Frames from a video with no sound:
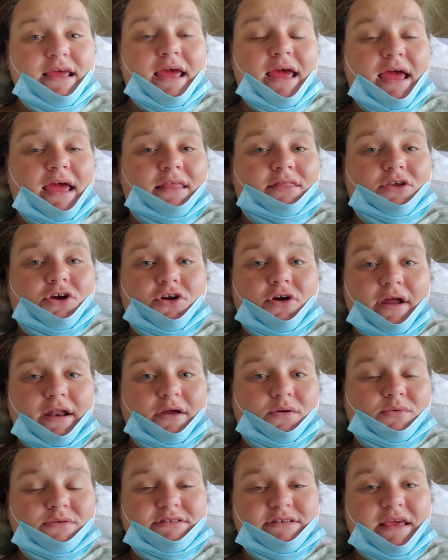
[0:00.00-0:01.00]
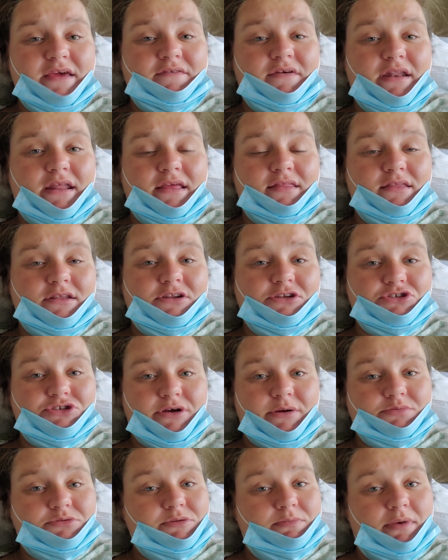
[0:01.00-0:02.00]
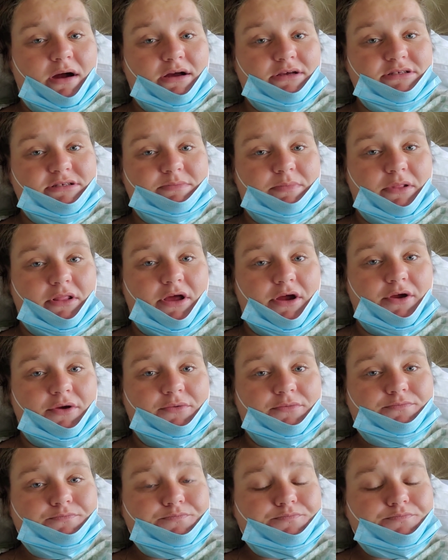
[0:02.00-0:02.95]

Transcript: and the credit was given in the description box below.